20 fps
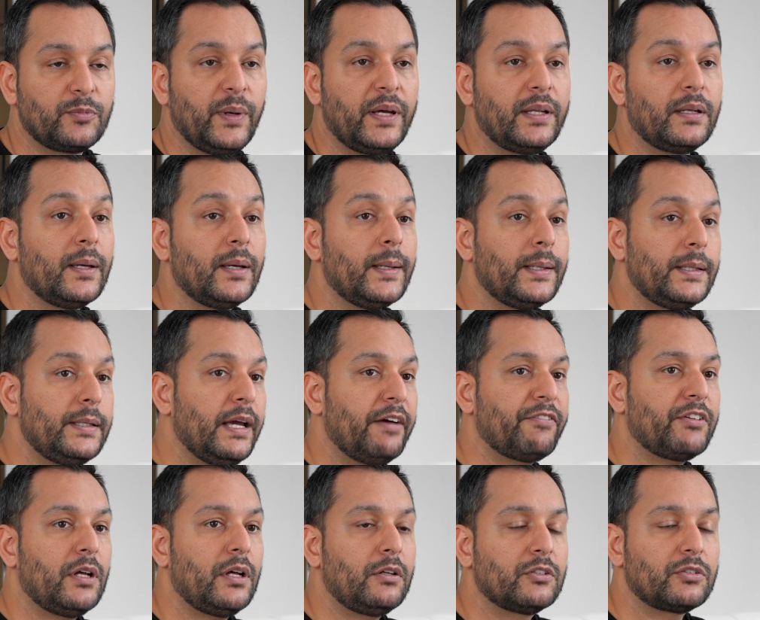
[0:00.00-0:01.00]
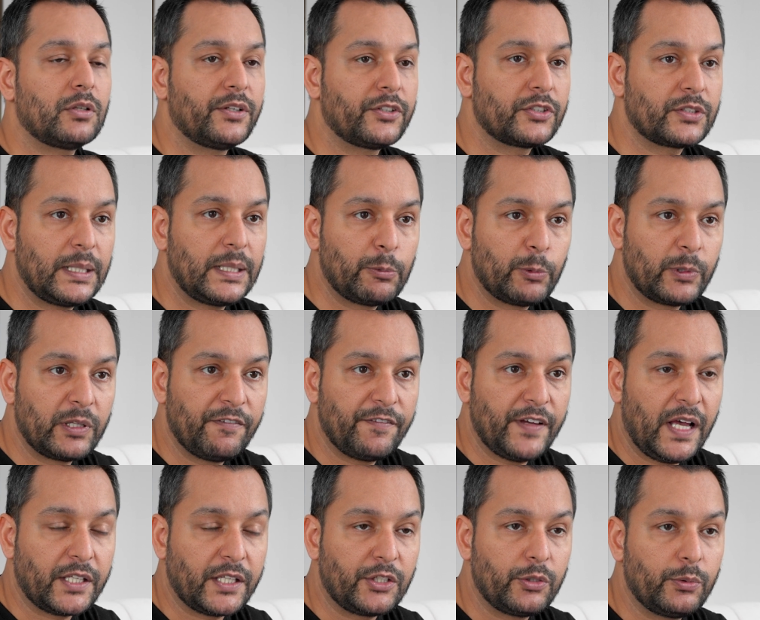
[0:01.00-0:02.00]
but you have to also understand where the
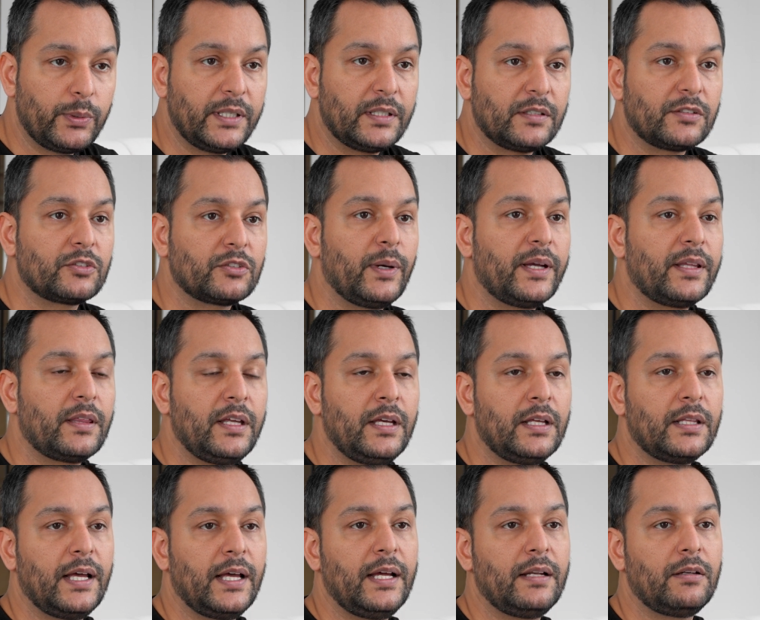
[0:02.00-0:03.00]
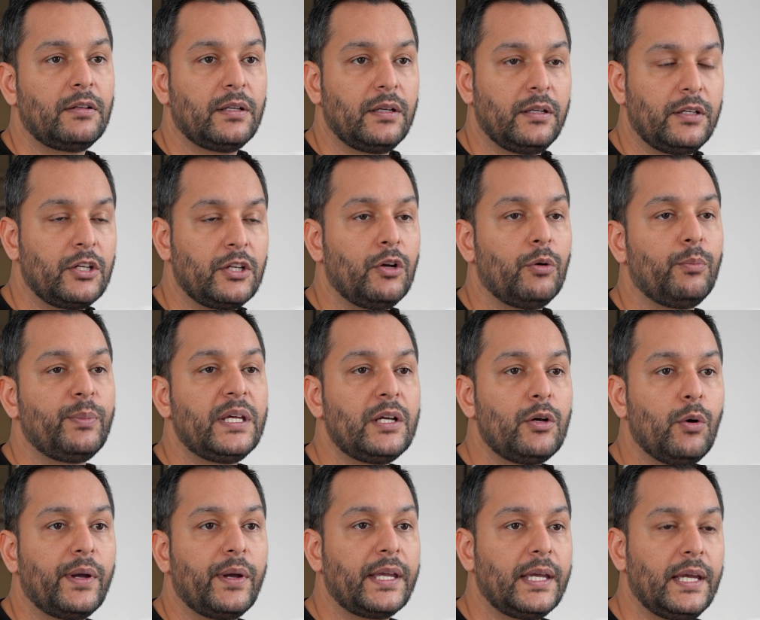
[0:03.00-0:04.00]
value is. So I think that, you know, me
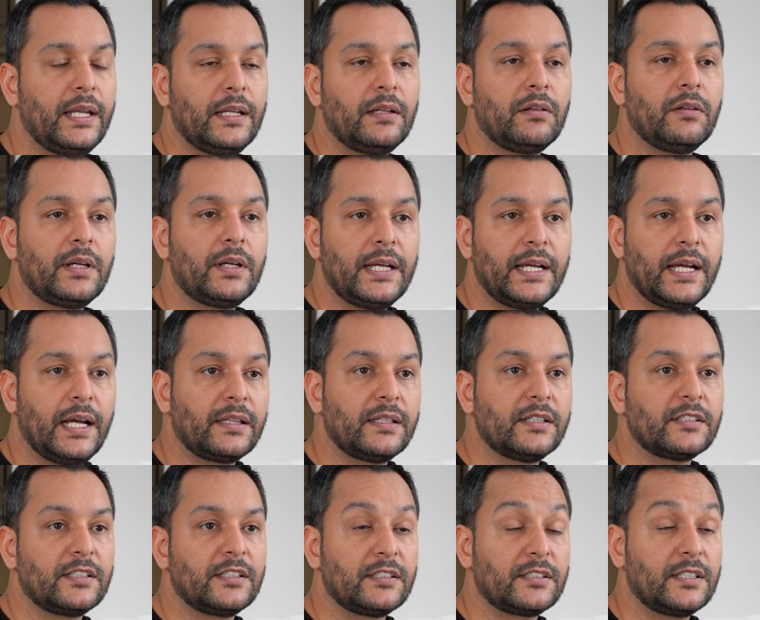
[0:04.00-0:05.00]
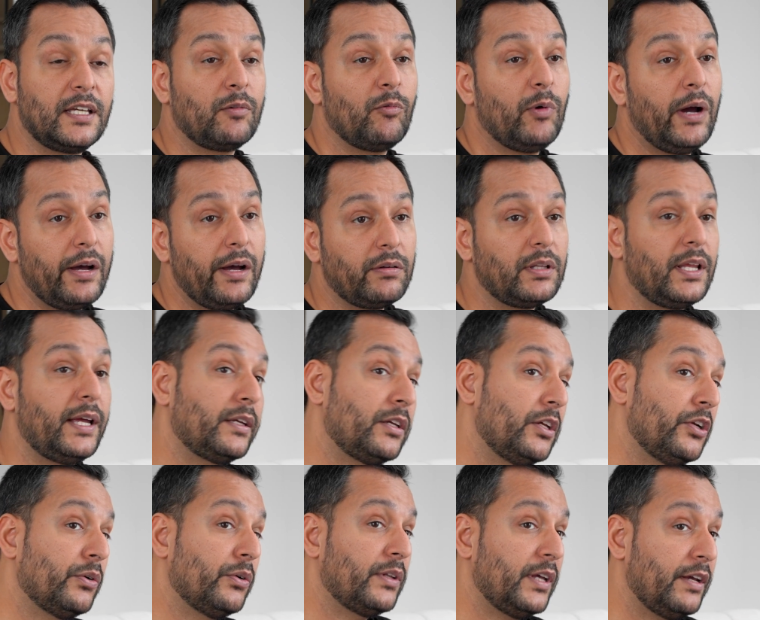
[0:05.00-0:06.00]
going in and looking at this and saying, wow, like,
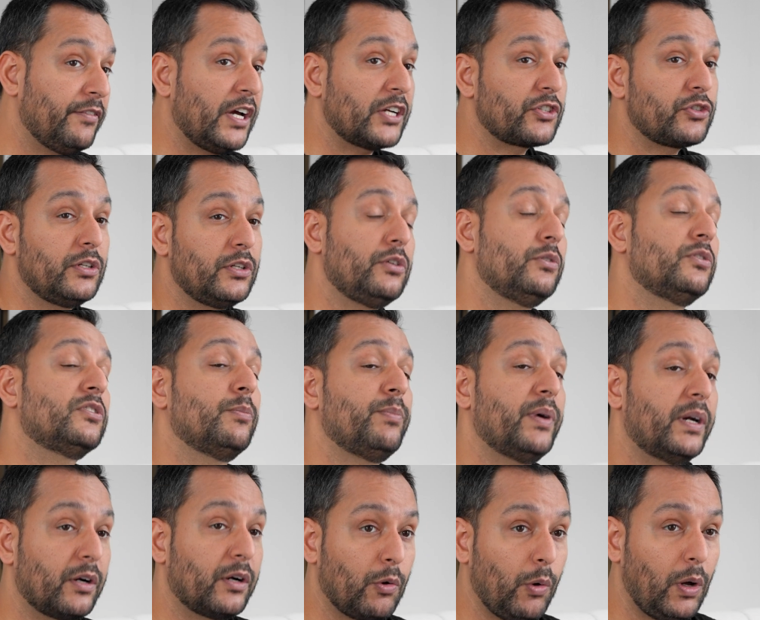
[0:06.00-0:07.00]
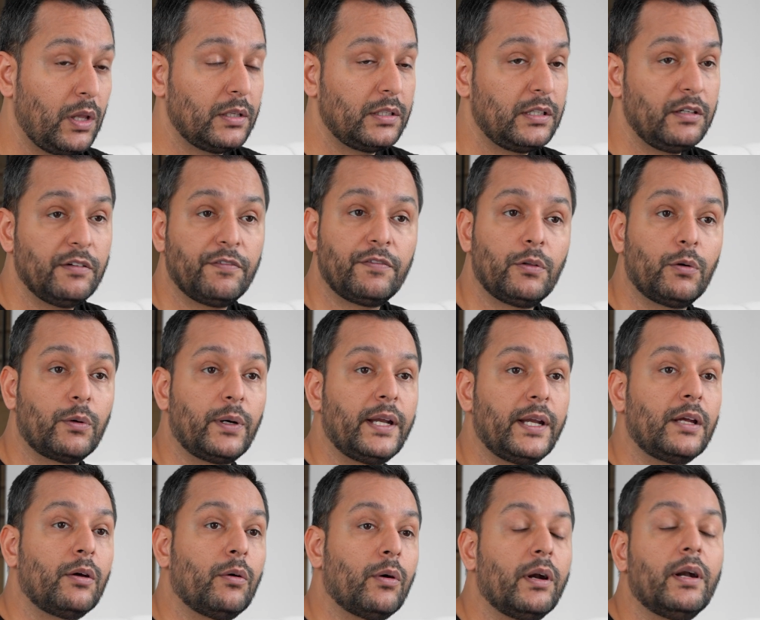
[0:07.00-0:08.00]
you know, they've actually used a better quality of
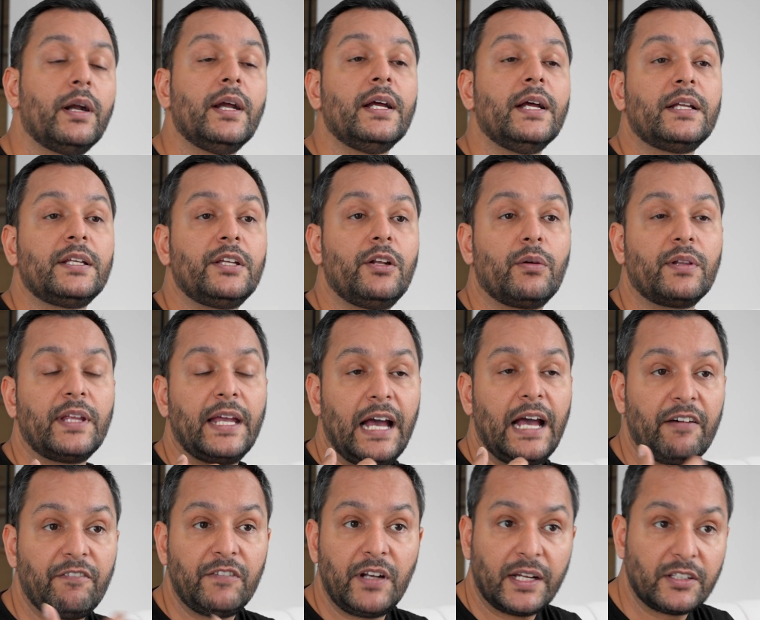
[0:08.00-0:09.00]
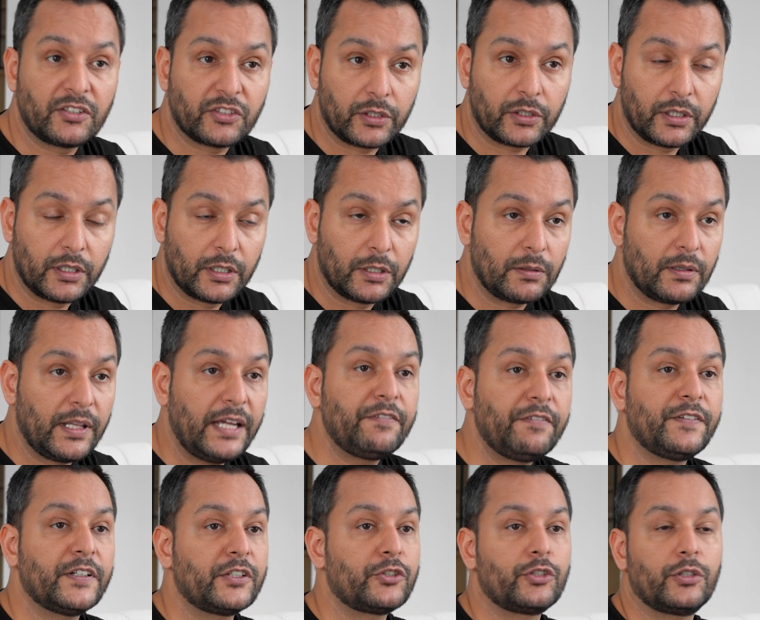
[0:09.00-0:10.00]
flooring, or, you know, they have nicer light
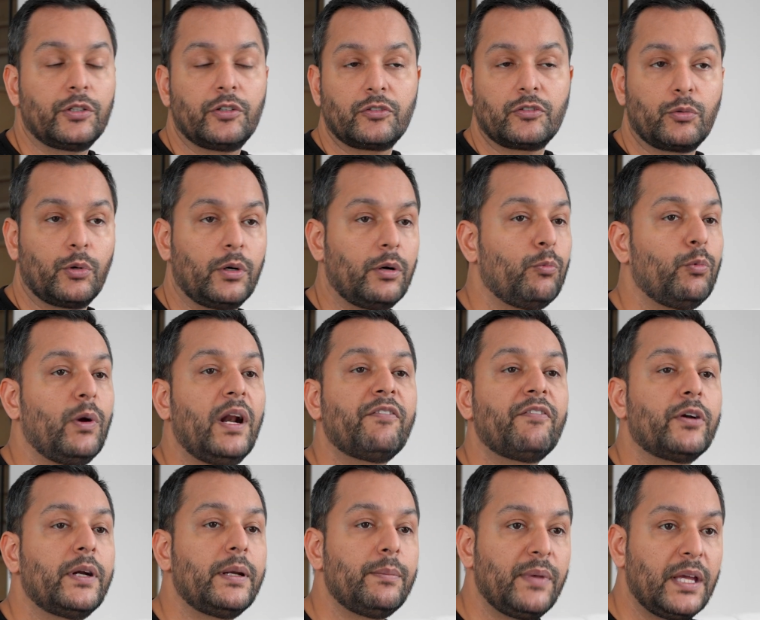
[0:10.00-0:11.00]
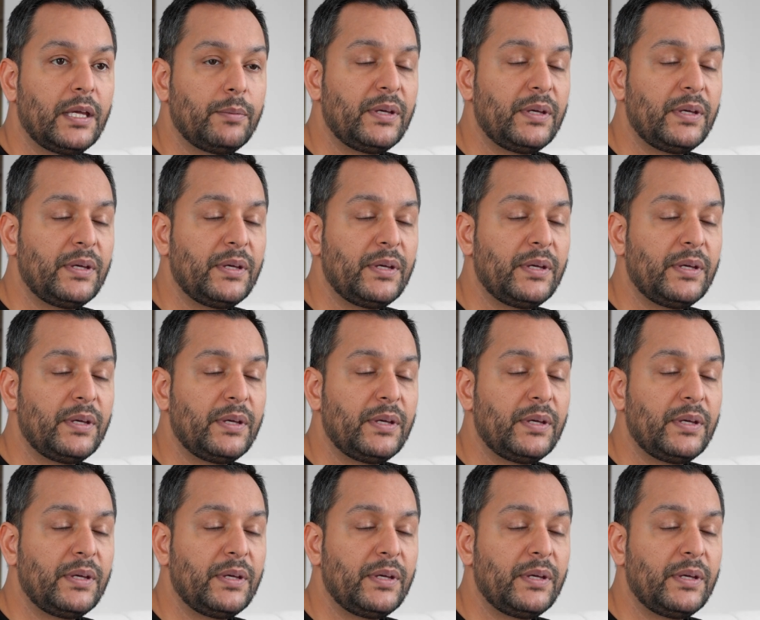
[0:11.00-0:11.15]
fixtures, or wherever it may